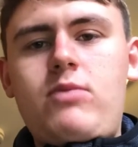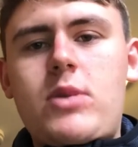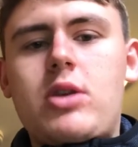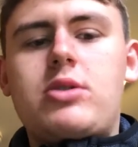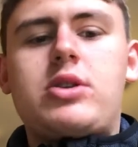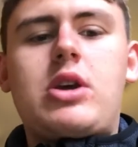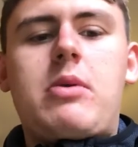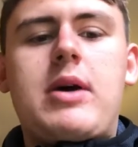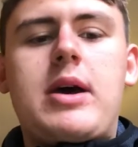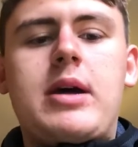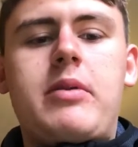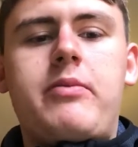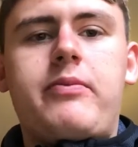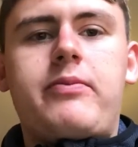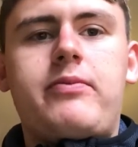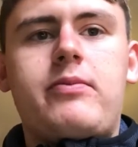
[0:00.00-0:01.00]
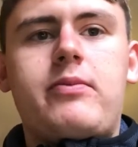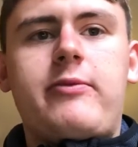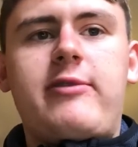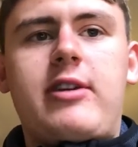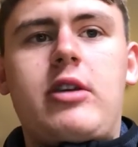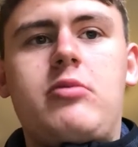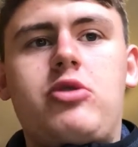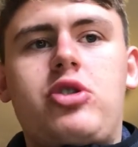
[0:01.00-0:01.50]
So I am
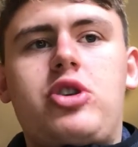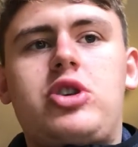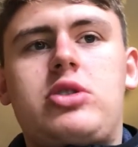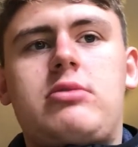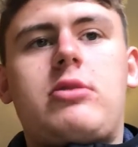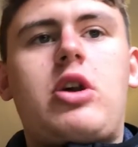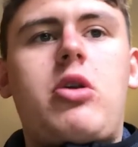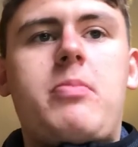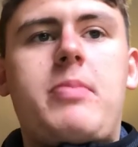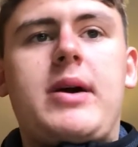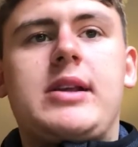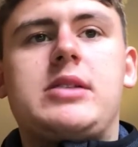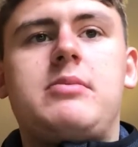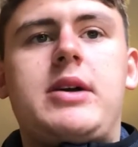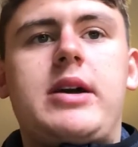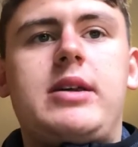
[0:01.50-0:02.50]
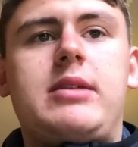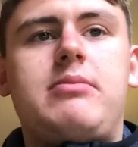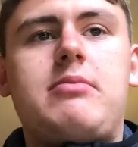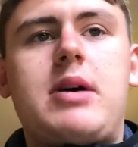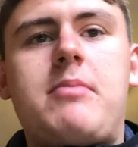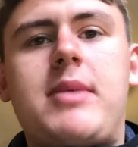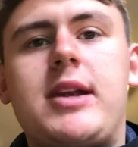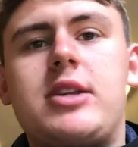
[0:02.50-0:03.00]
very much going back to my
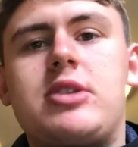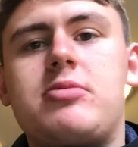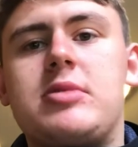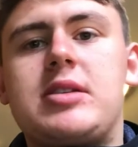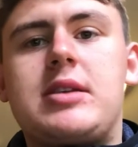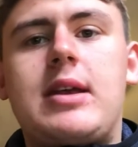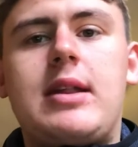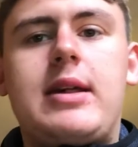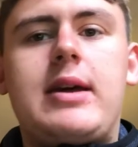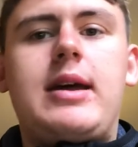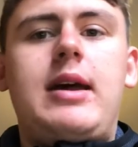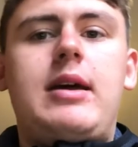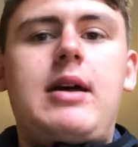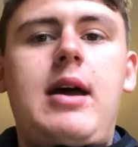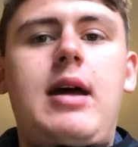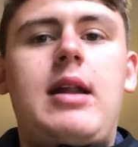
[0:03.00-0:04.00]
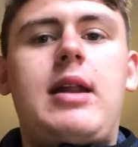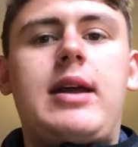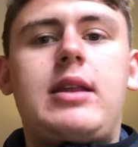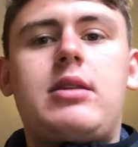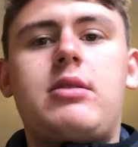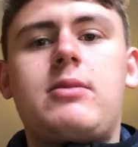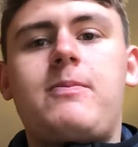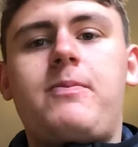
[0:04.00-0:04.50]
management skill. I like
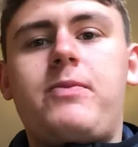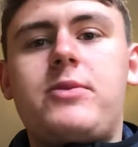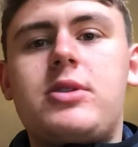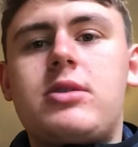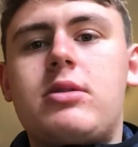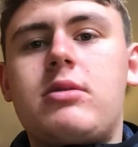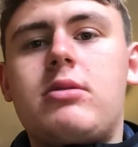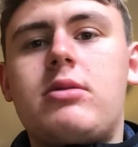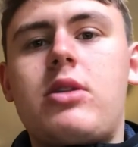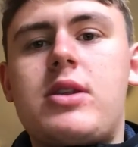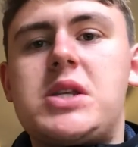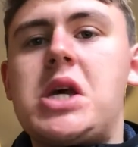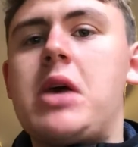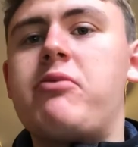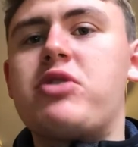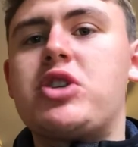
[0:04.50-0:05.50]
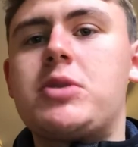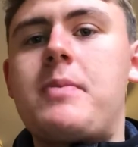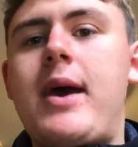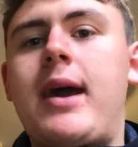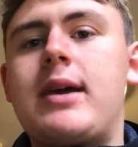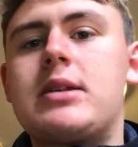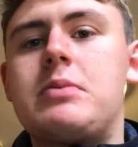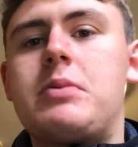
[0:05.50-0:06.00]
the term
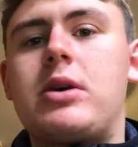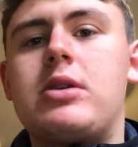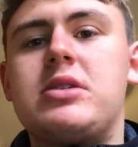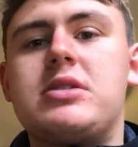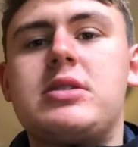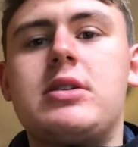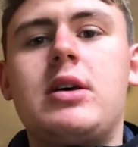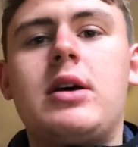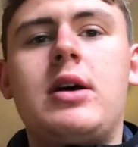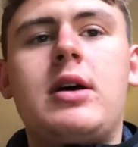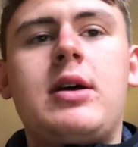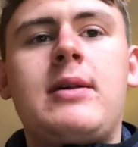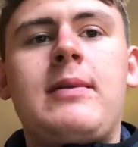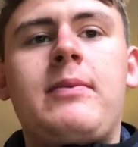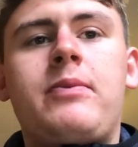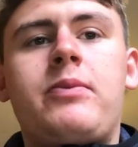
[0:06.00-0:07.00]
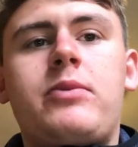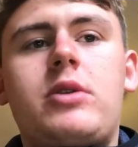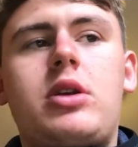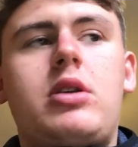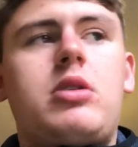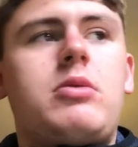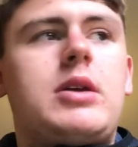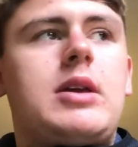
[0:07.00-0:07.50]
respect, because you
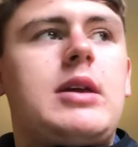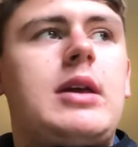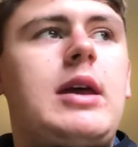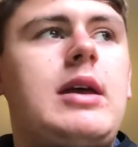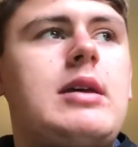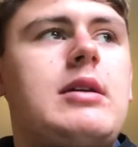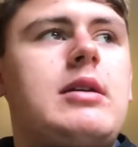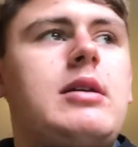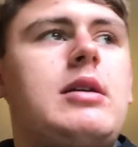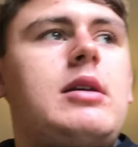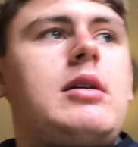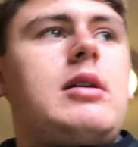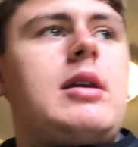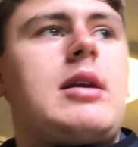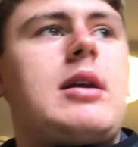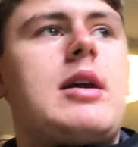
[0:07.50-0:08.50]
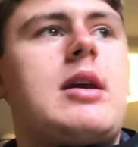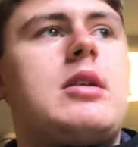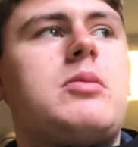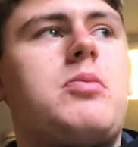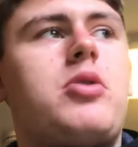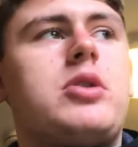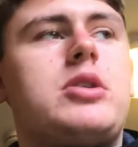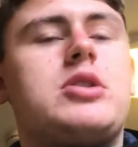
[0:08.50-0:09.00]
know it kind of
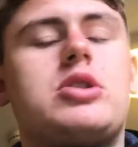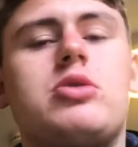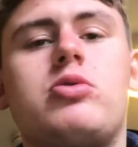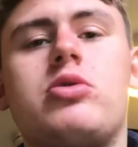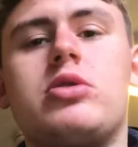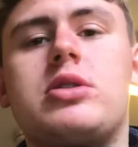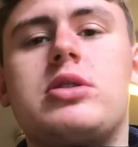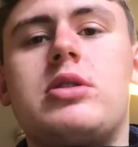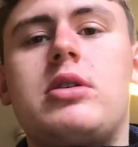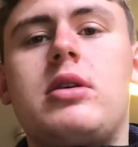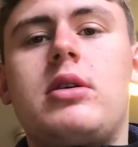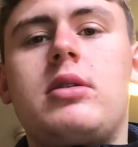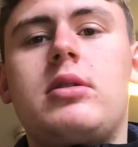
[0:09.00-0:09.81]
points towards that